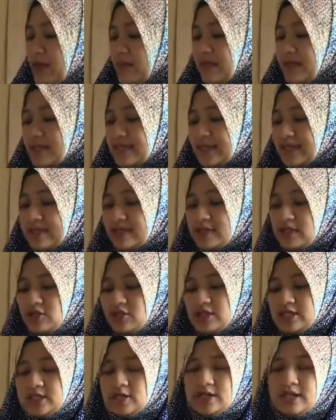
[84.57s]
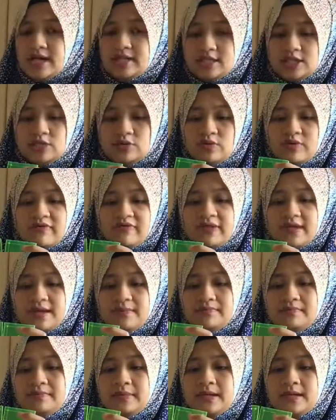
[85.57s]
that basically you need to cut two of
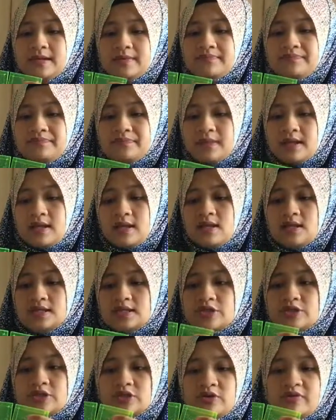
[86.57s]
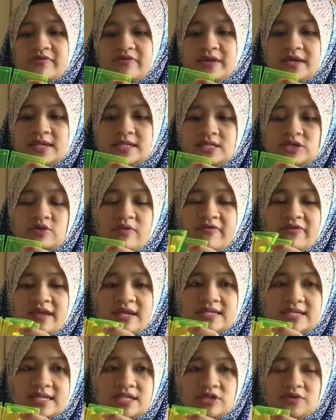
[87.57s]
them. So two of these, two of
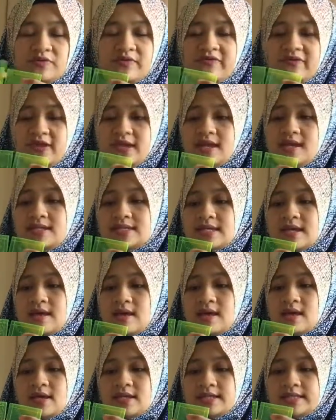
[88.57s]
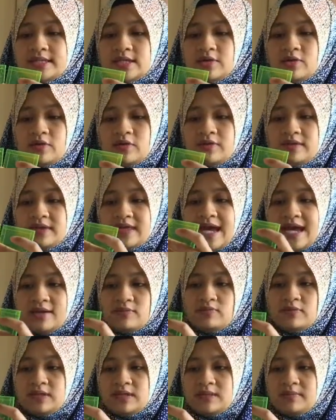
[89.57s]
these, and two of these. So
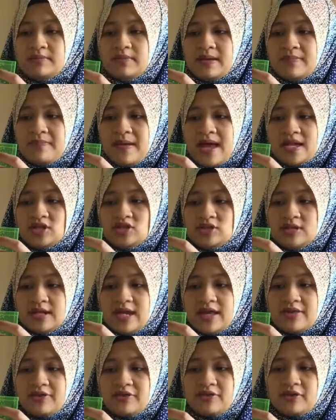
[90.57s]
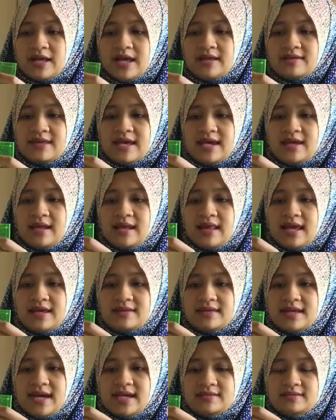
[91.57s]
that will be patched together like that,
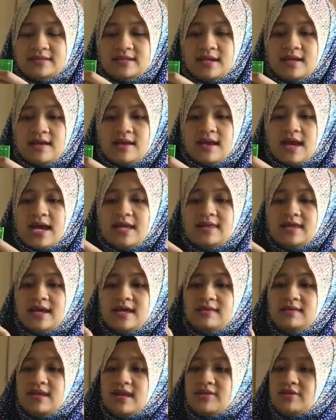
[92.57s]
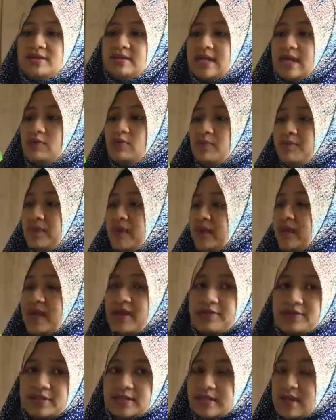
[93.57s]
like that. And then the other side will be the
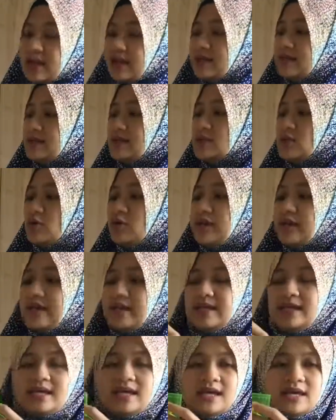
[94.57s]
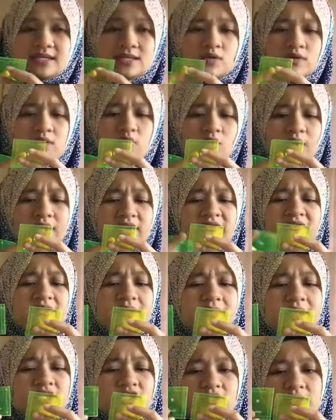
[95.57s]
other side. So the E is only one of
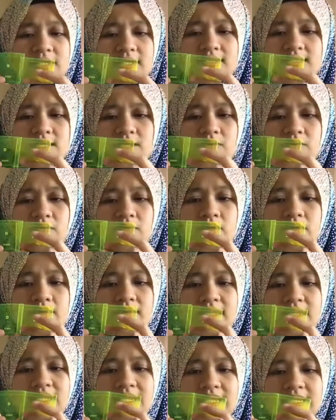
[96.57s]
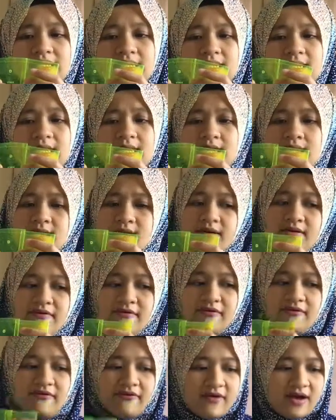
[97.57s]
them actually. So you only need
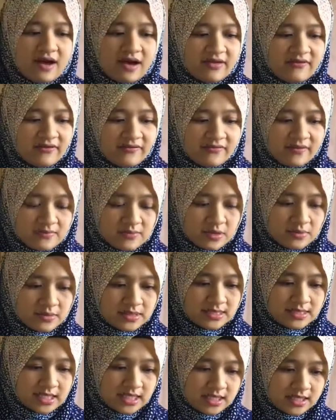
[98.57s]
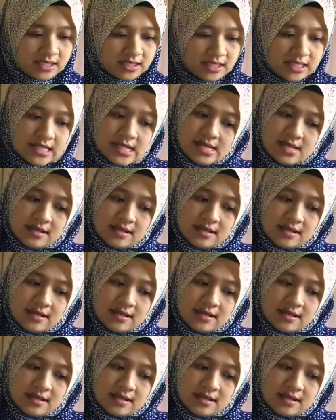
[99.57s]
five if I'm not mistaken